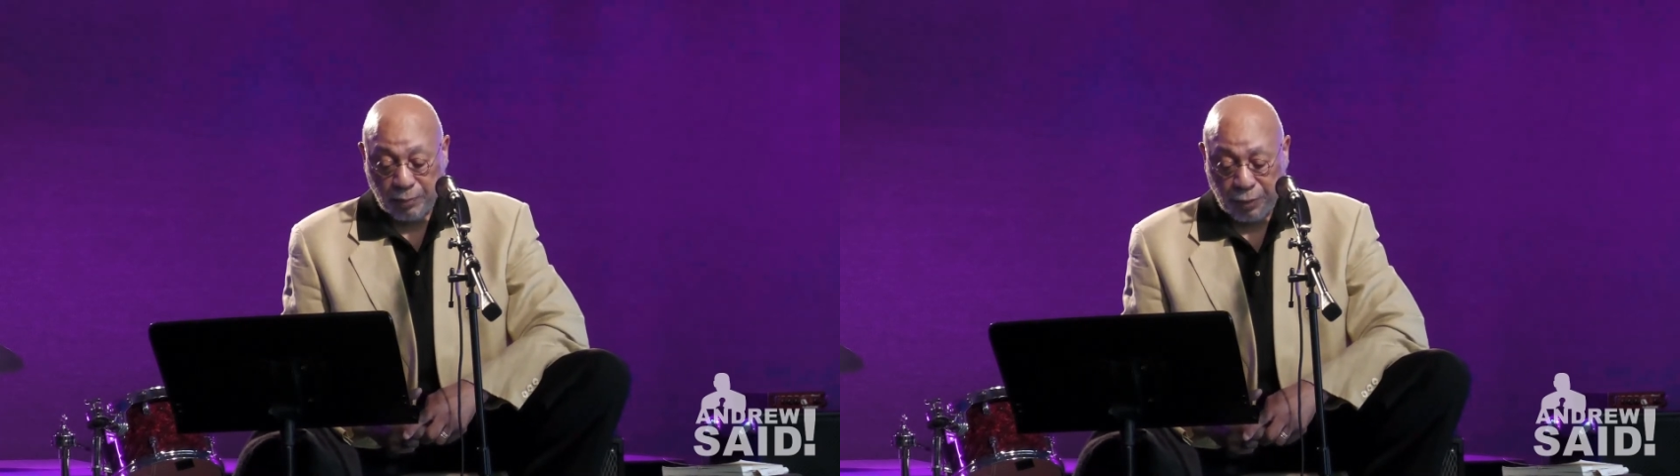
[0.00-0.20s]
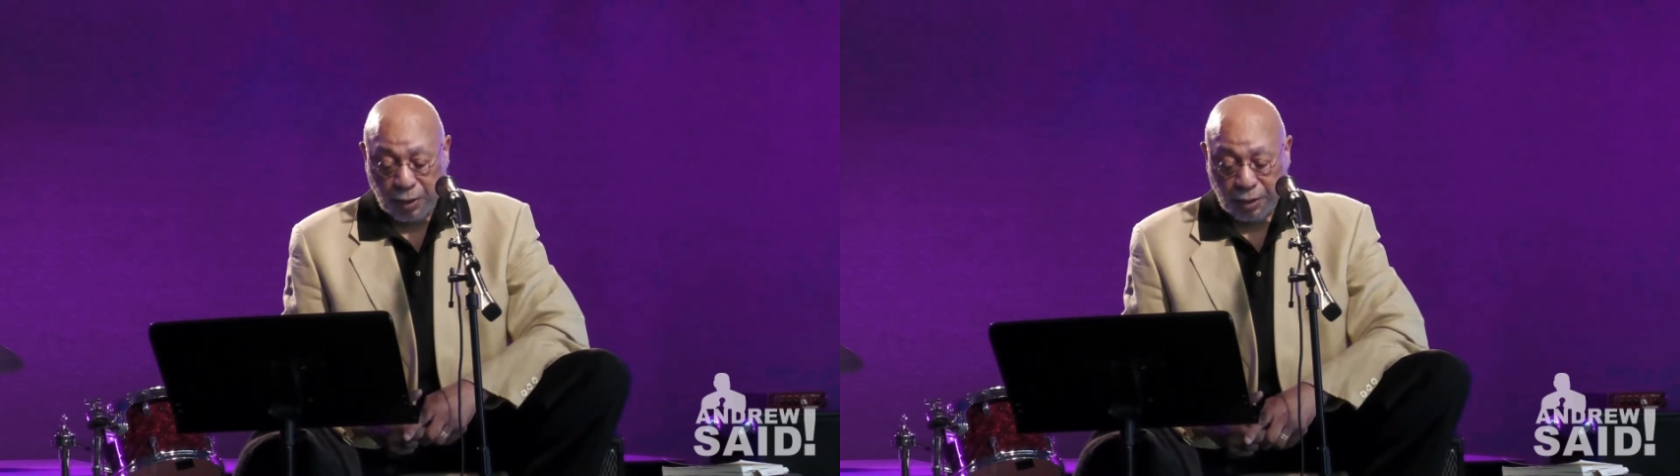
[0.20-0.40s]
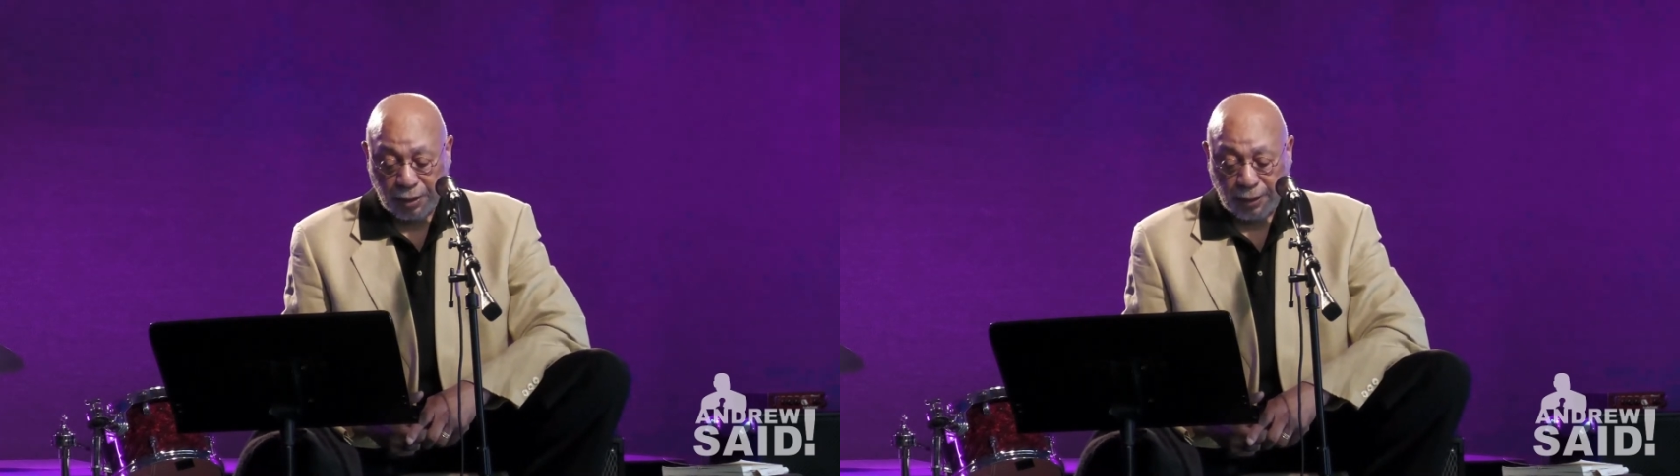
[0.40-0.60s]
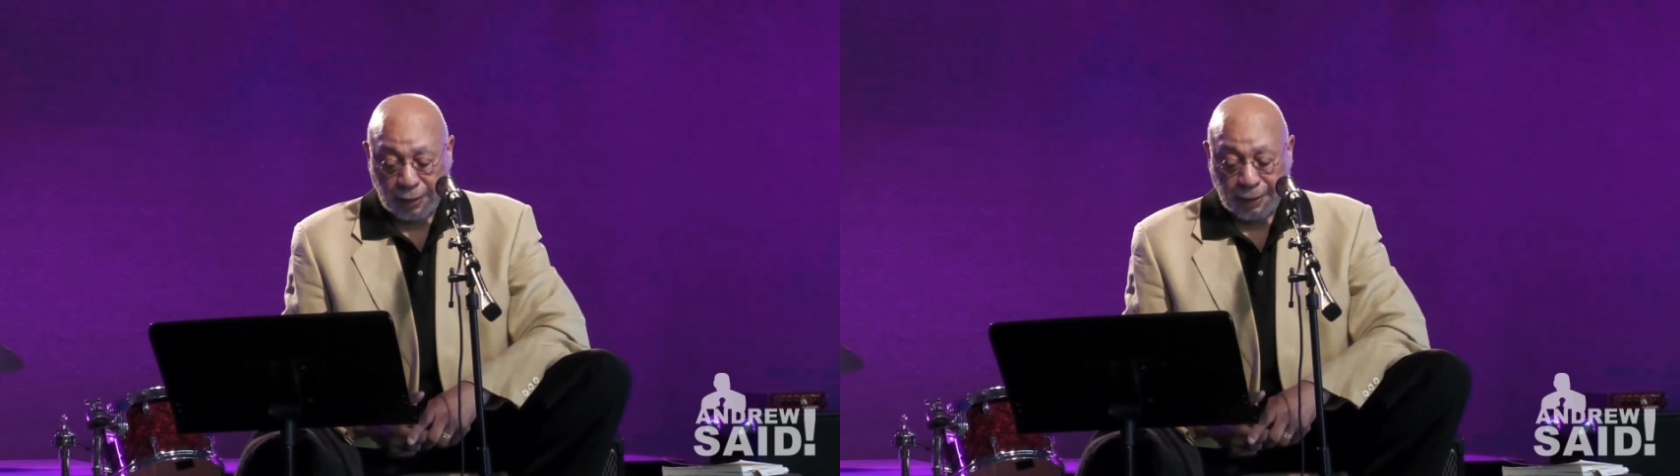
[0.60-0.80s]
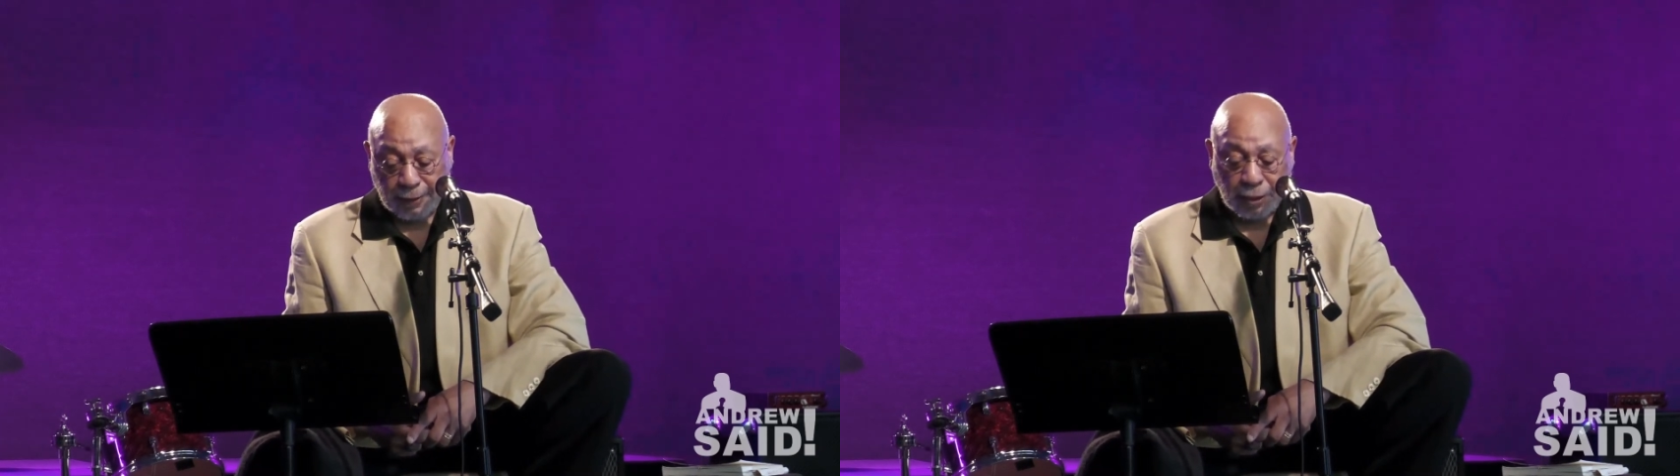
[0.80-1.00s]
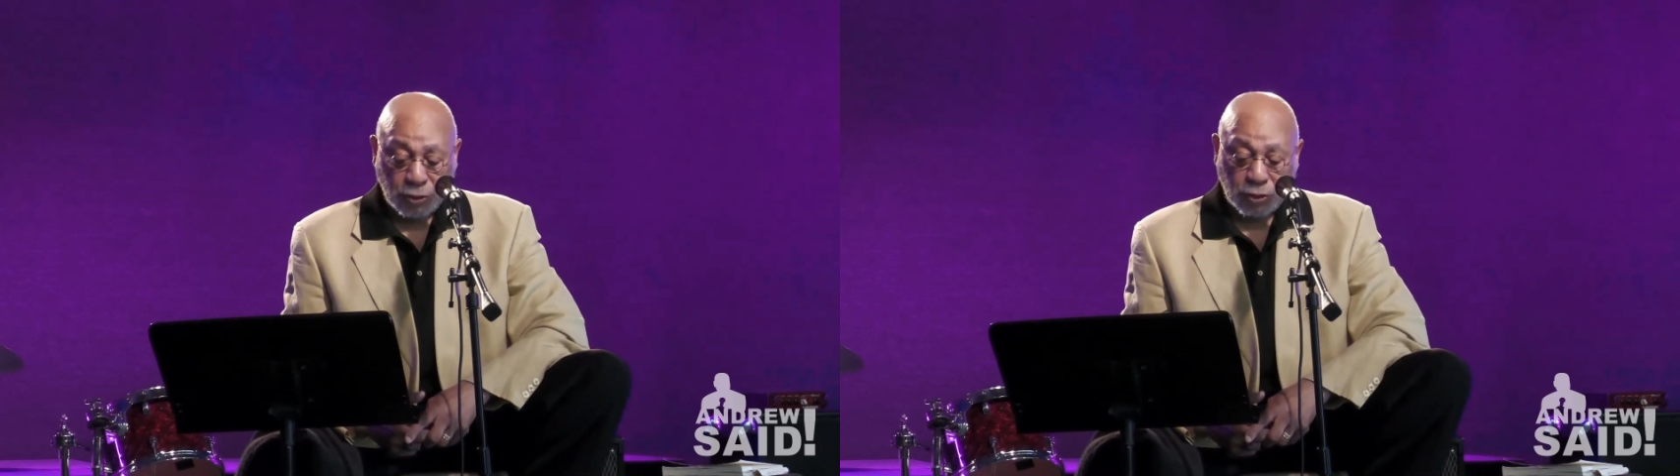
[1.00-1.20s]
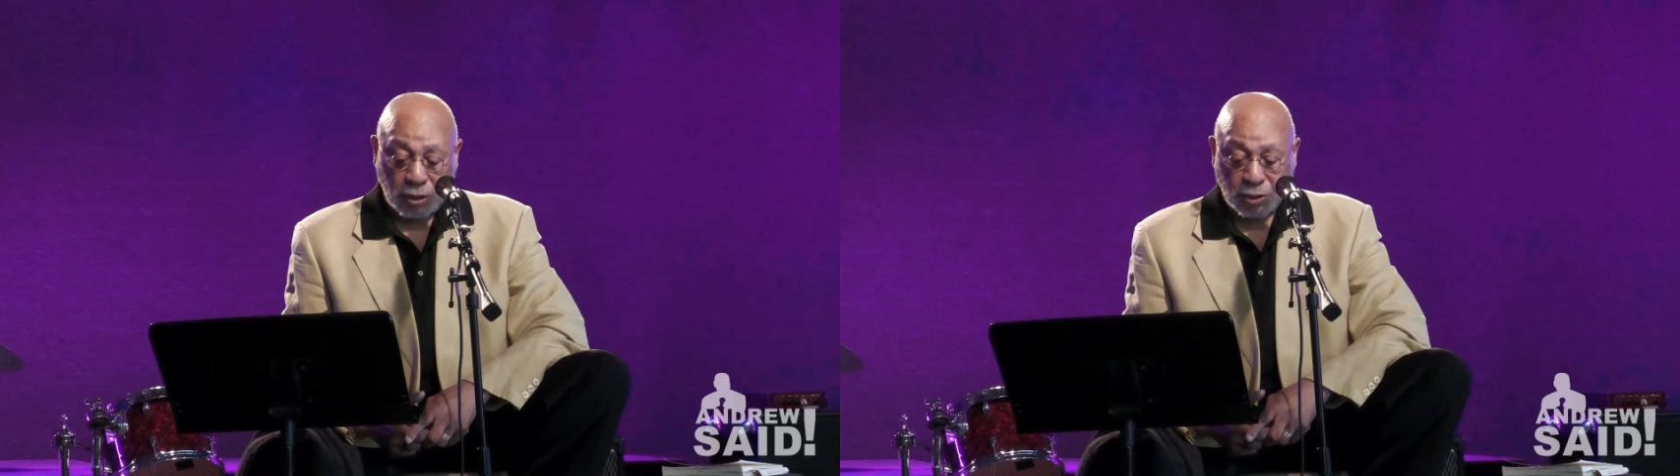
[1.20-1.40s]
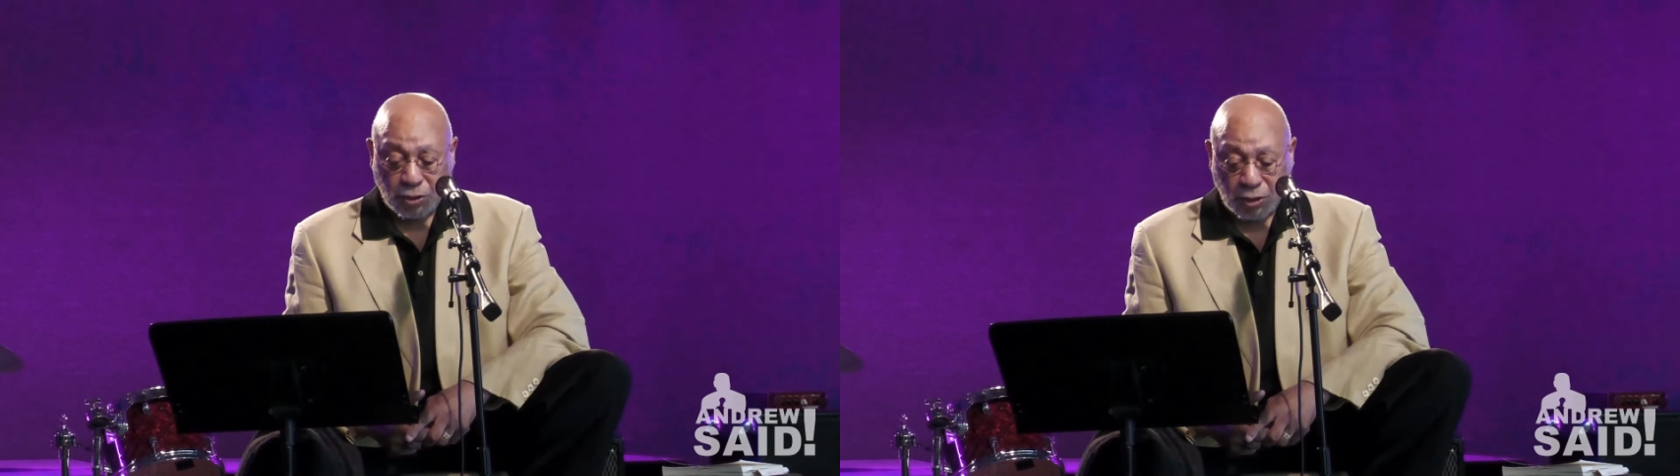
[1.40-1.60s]
But let's
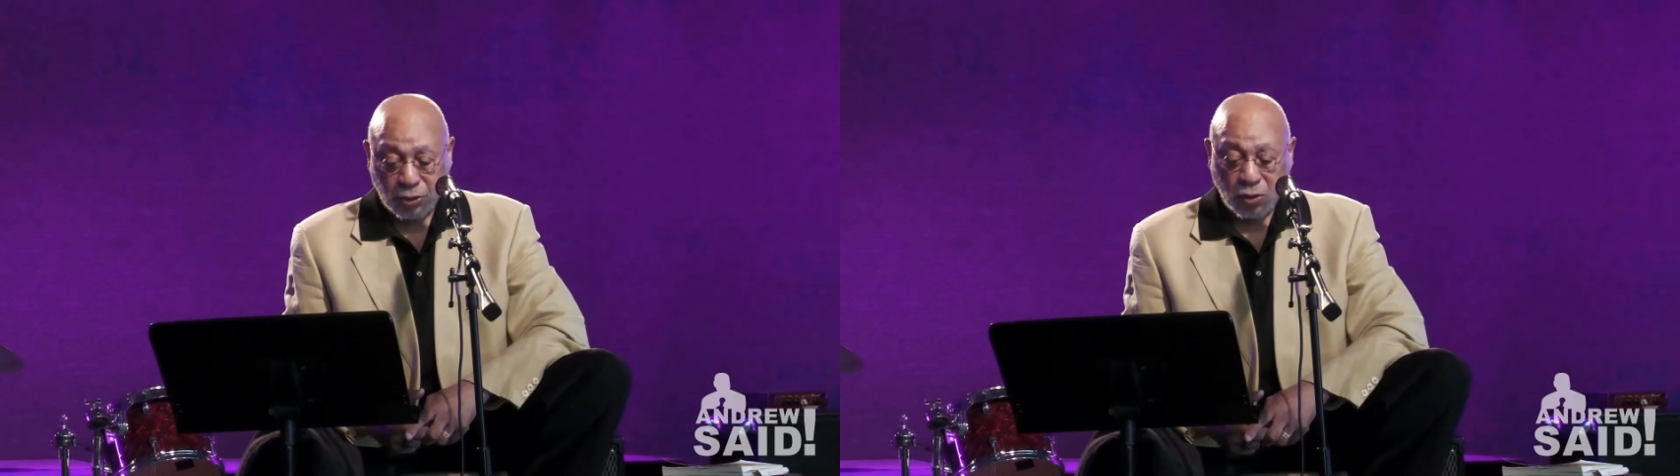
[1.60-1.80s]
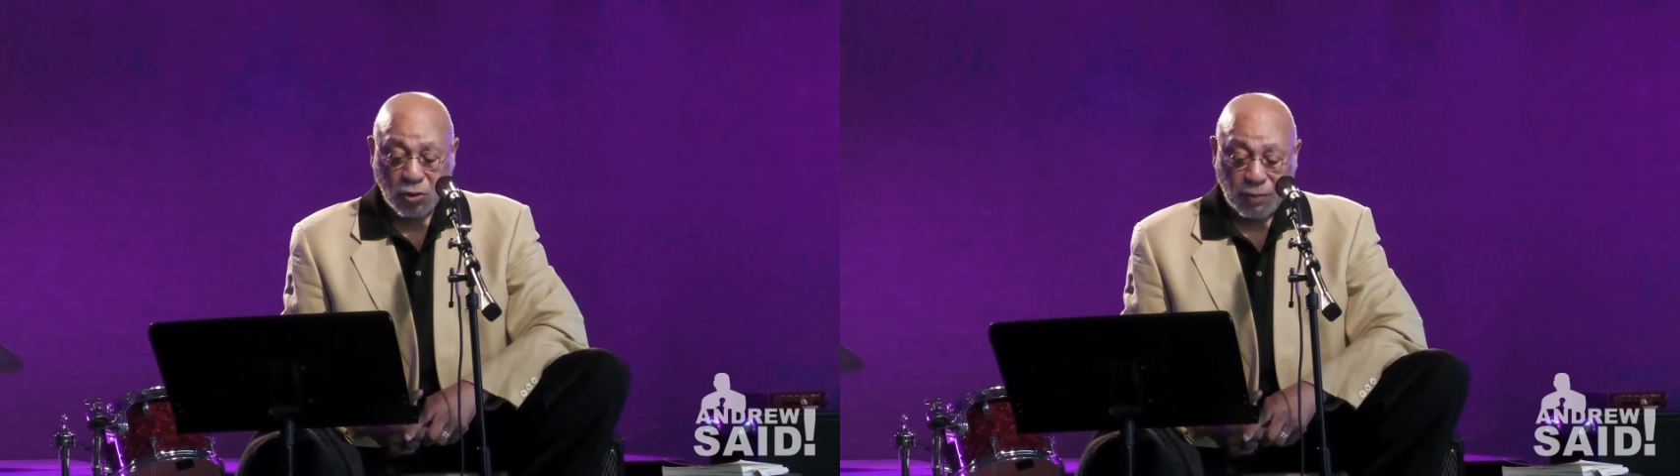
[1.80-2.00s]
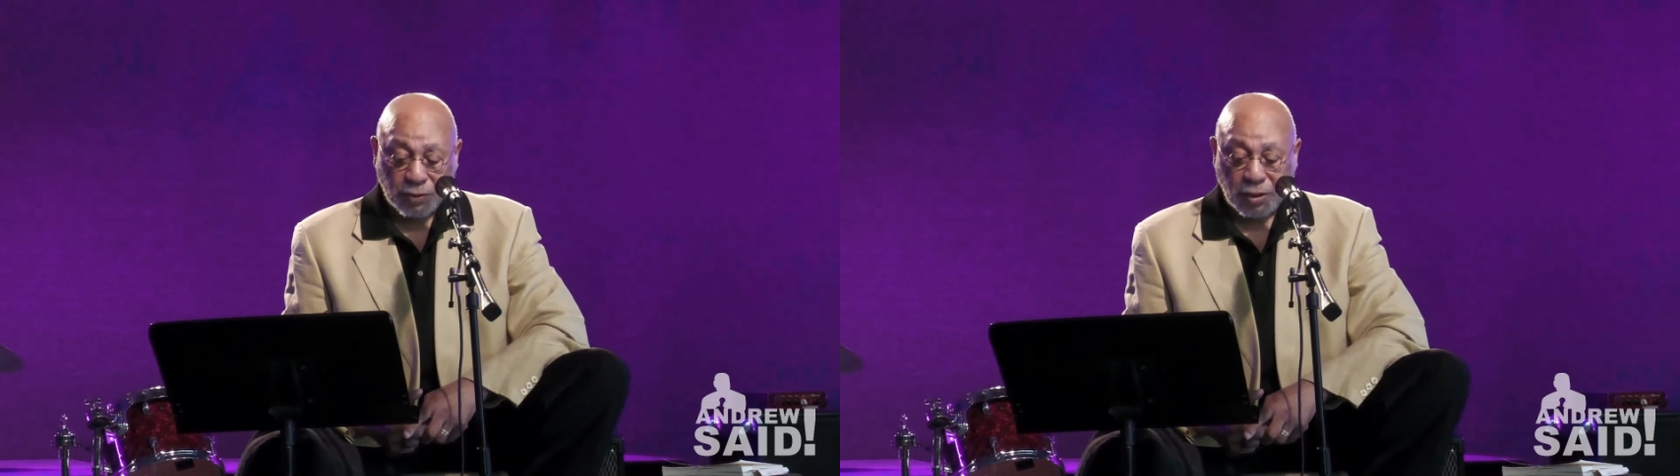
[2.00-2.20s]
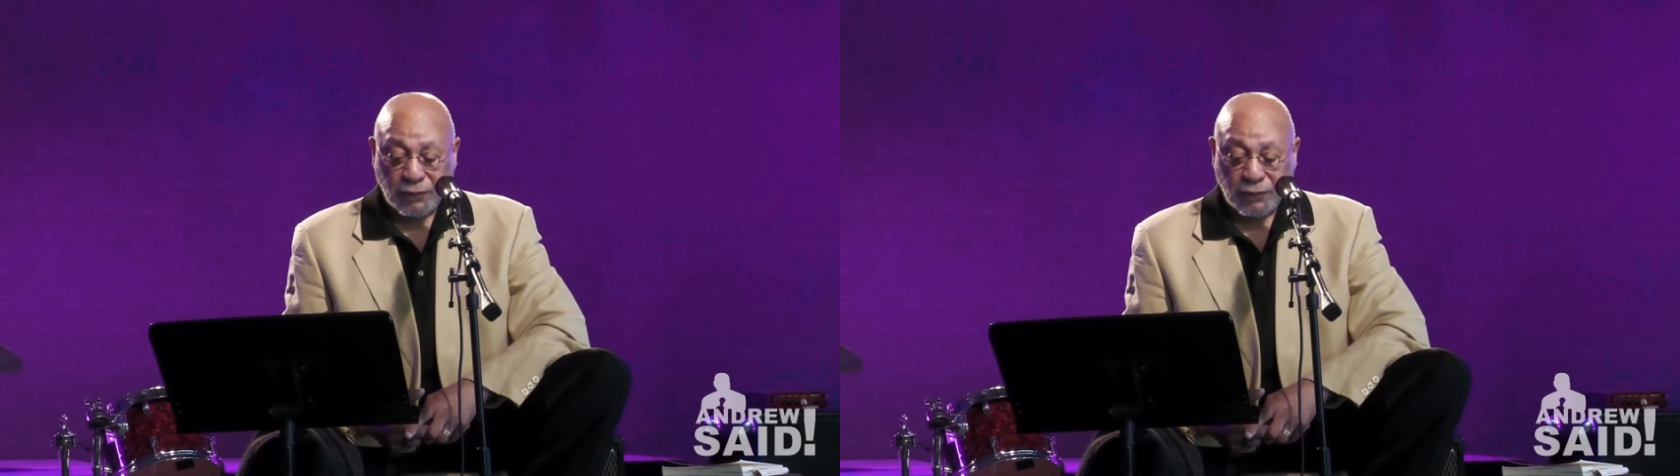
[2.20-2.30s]
talk about